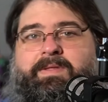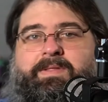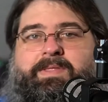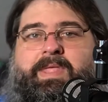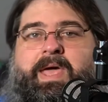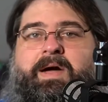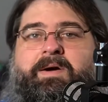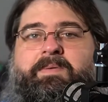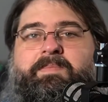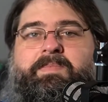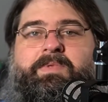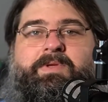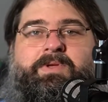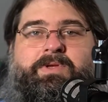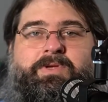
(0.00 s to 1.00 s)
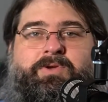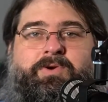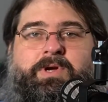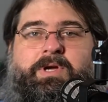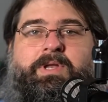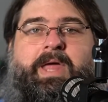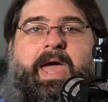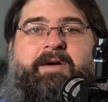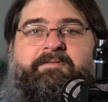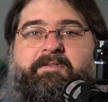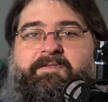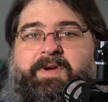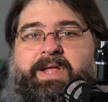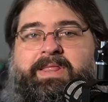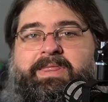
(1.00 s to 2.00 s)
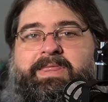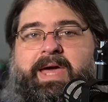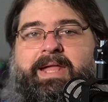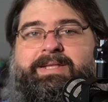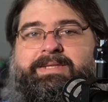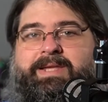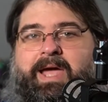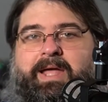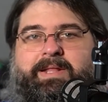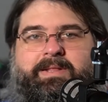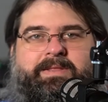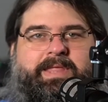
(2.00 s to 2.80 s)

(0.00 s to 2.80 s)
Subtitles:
Now, you could have a friend that's got